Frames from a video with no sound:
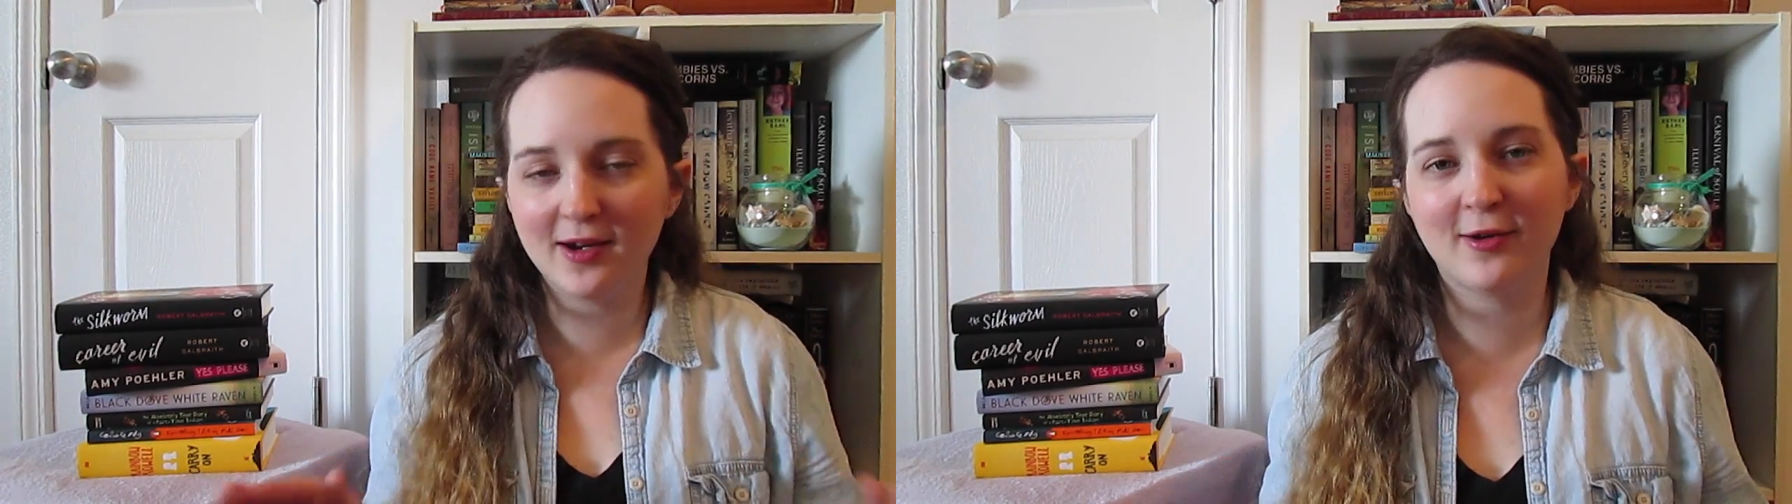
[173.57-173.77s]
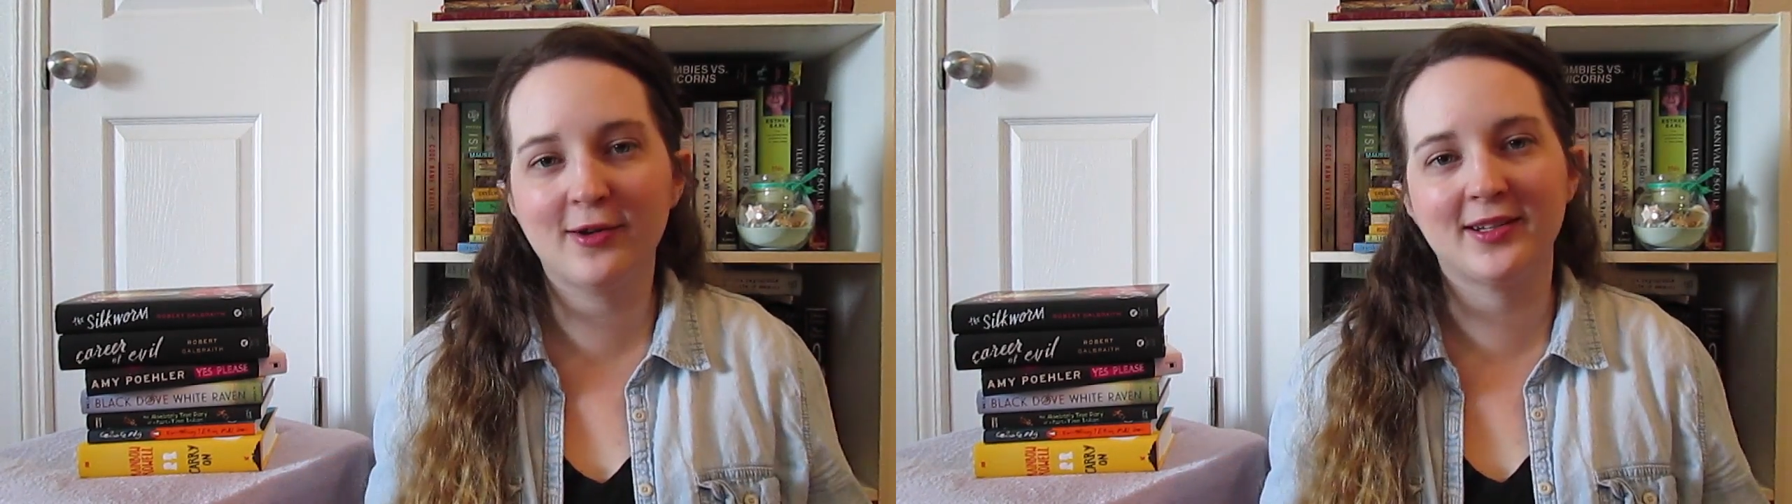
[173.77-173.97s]

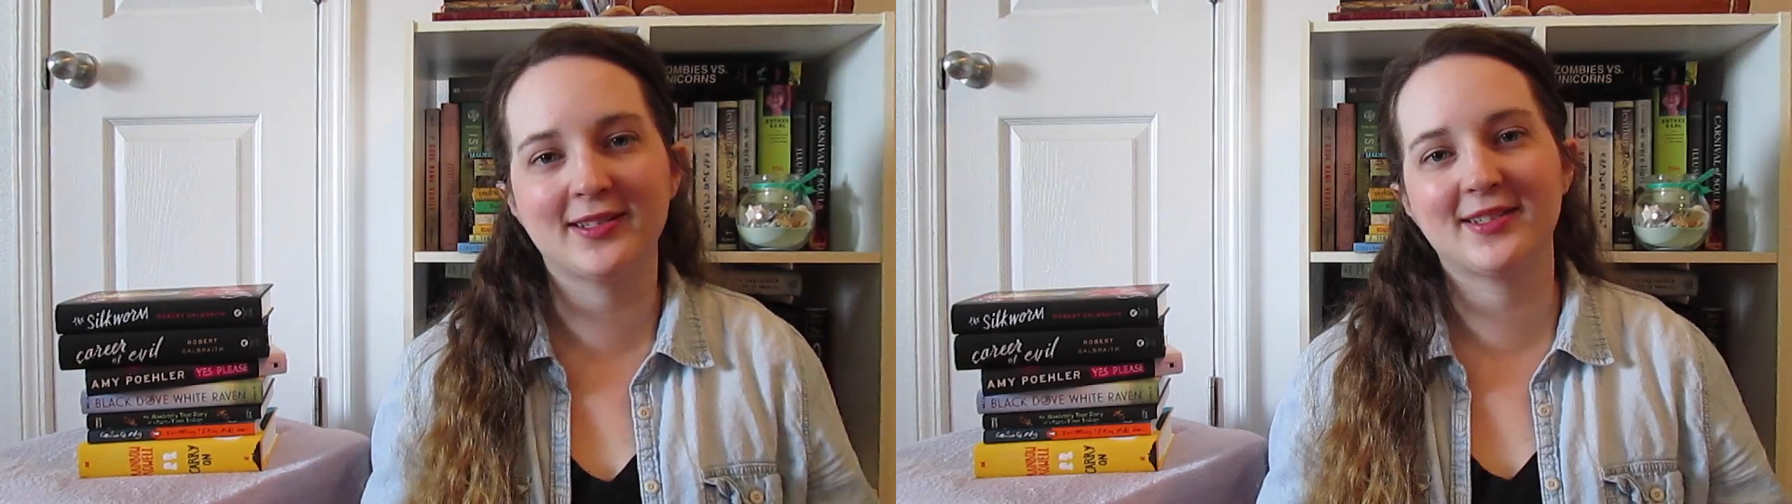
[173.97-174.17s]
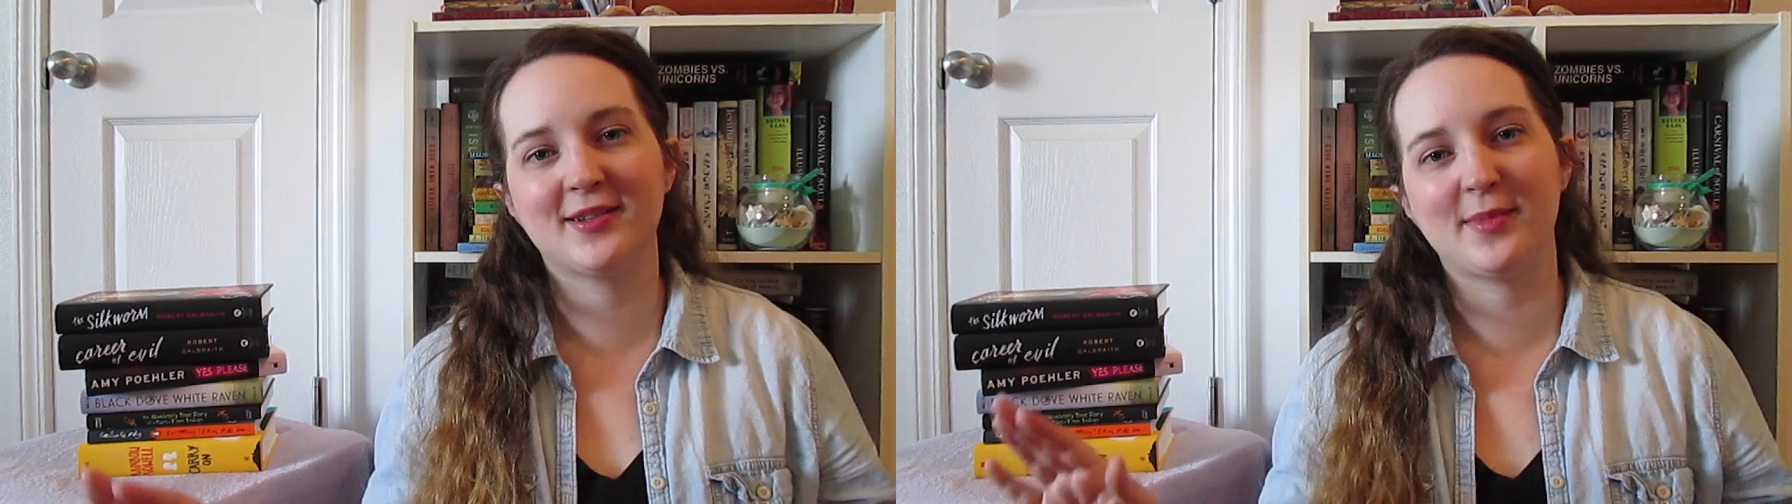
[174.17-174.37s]

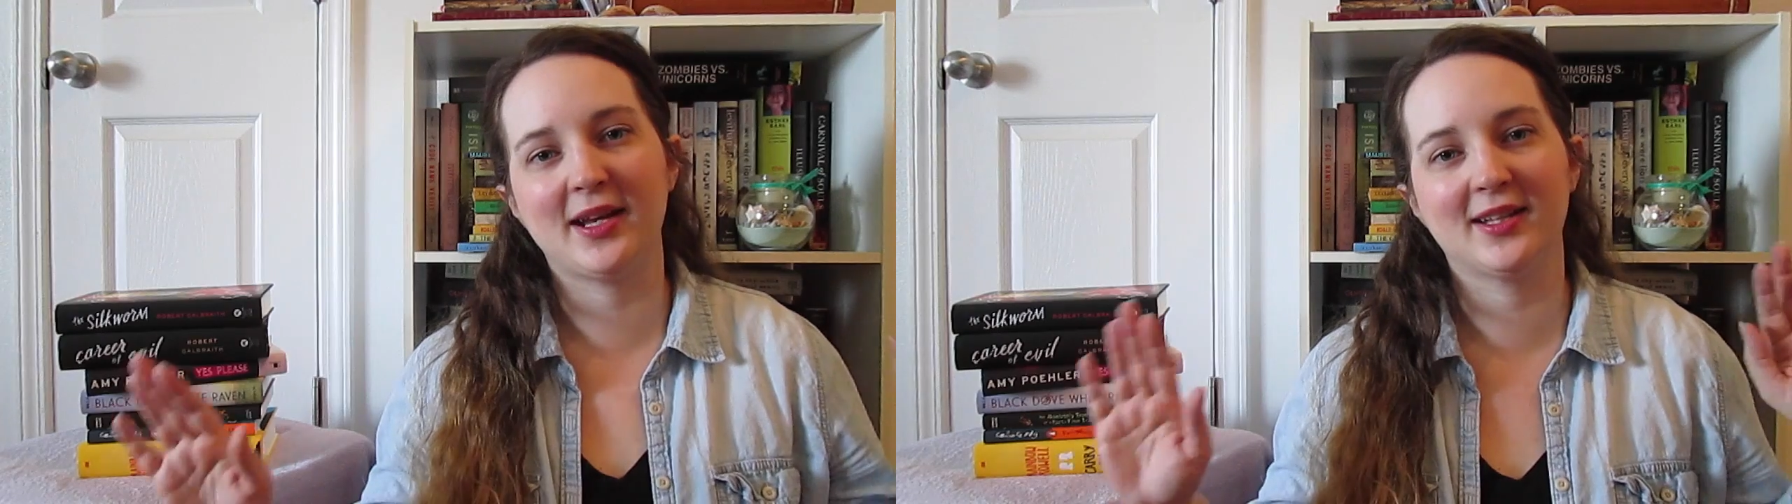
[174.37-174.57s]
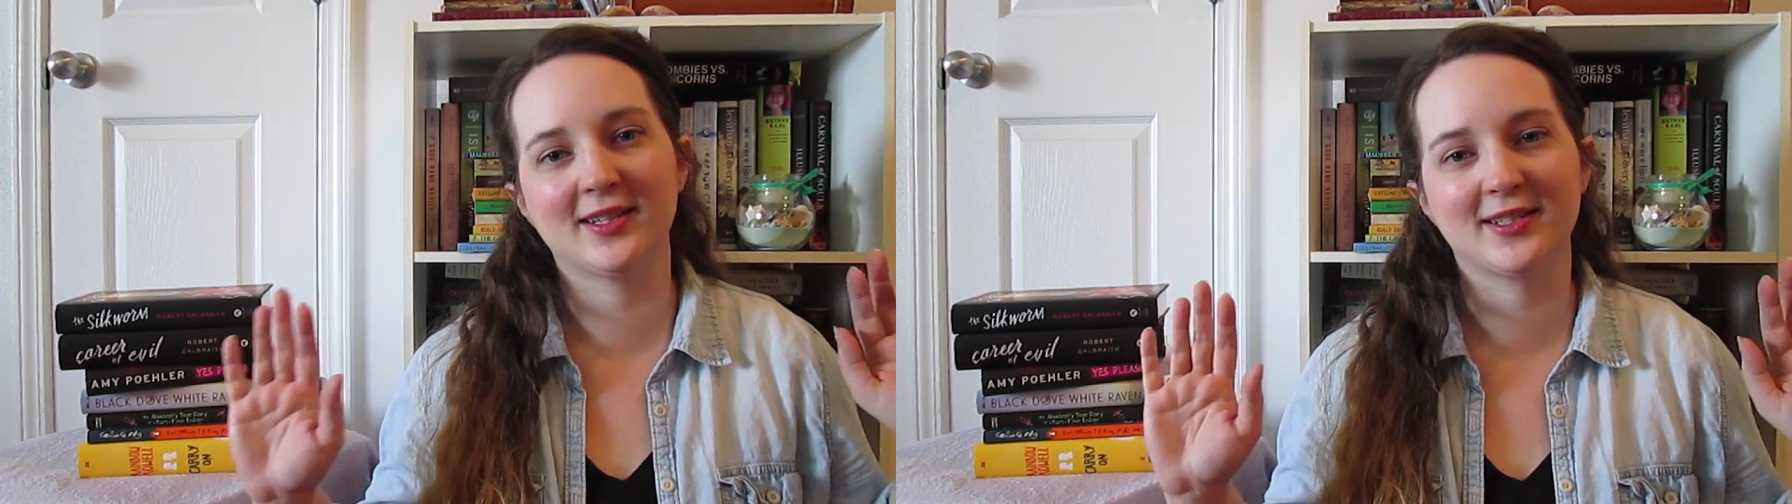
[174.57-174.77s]
hardest to
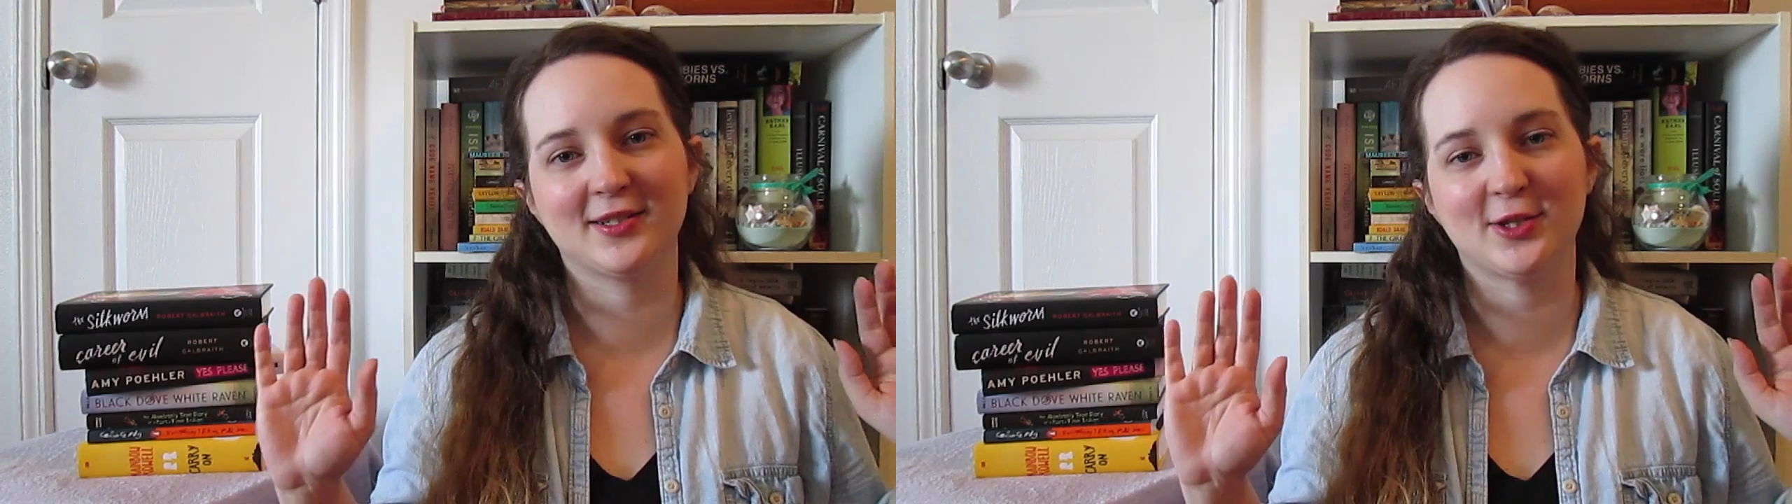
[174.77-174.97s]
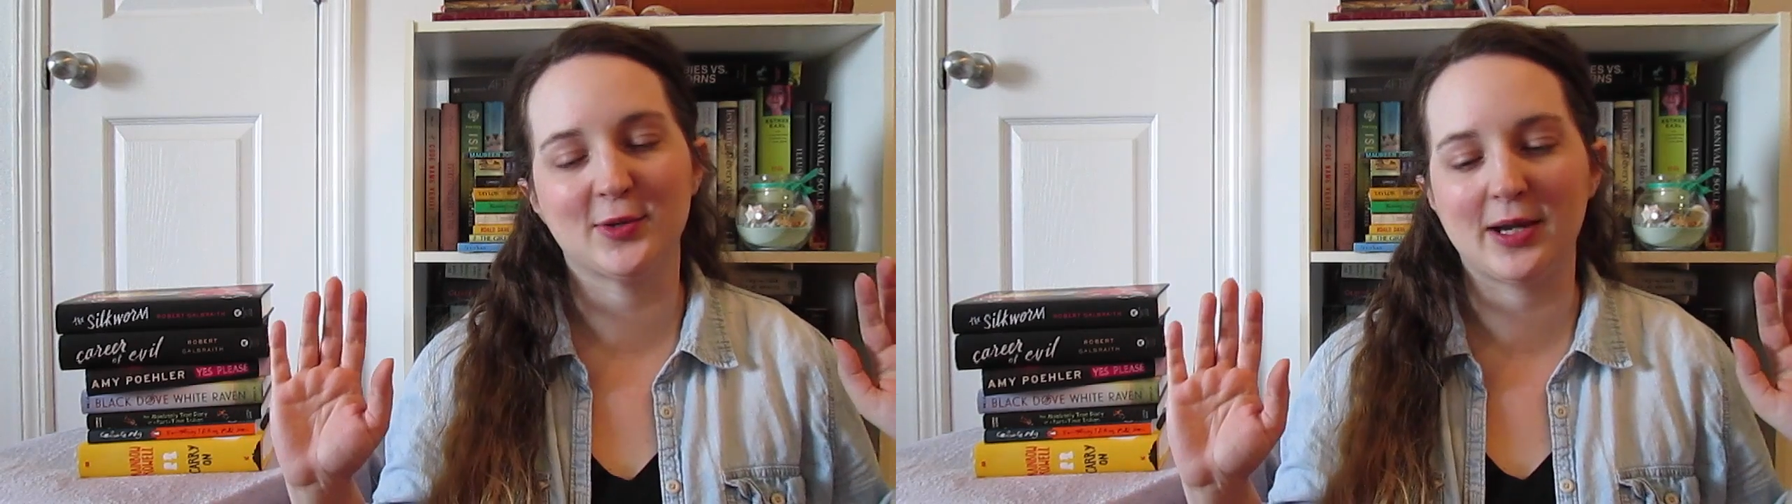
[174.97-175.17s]
make this into